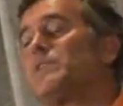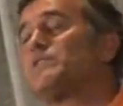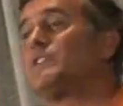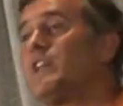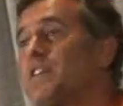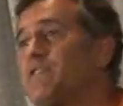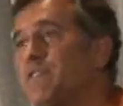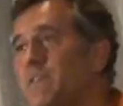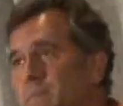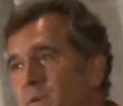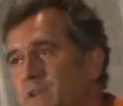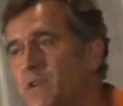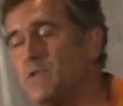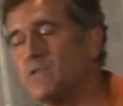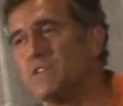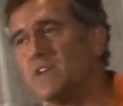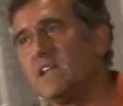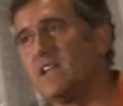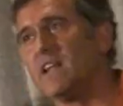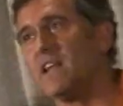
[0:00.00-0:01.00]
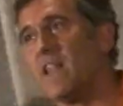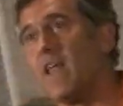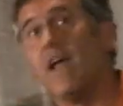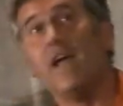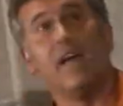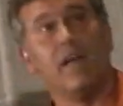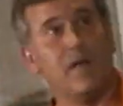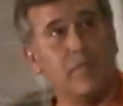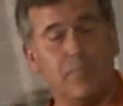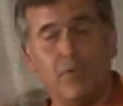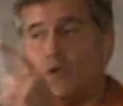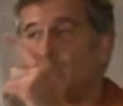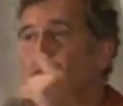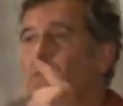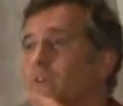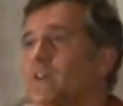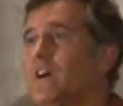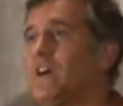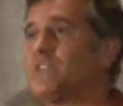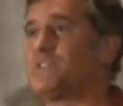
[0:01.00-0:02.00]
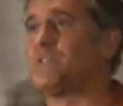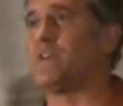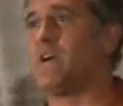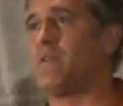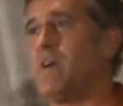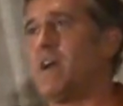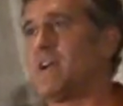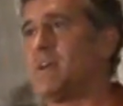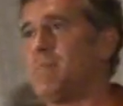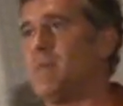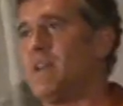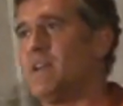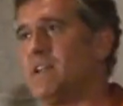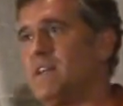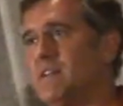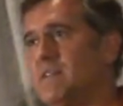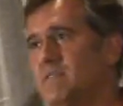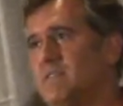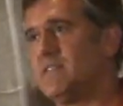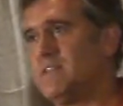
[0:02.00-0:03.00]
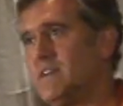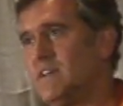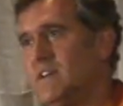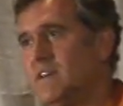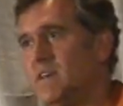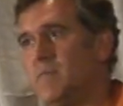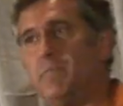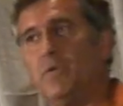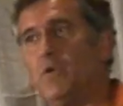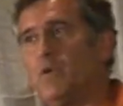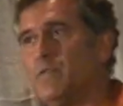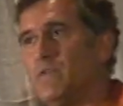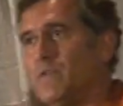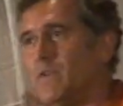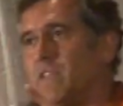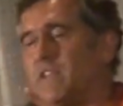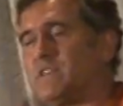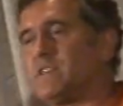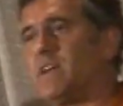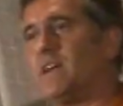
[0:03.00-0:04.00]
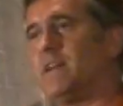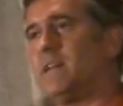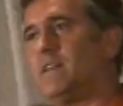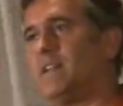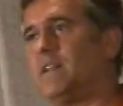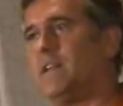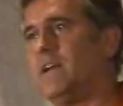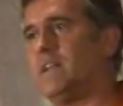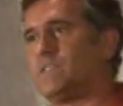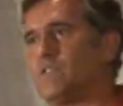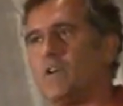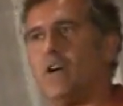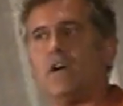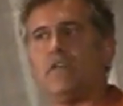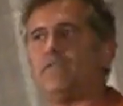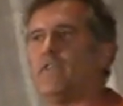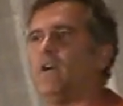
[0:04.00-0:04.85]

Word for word: was like filming in New Zealand. Beautiful country, I recommend it. Beautiful. It's, it's all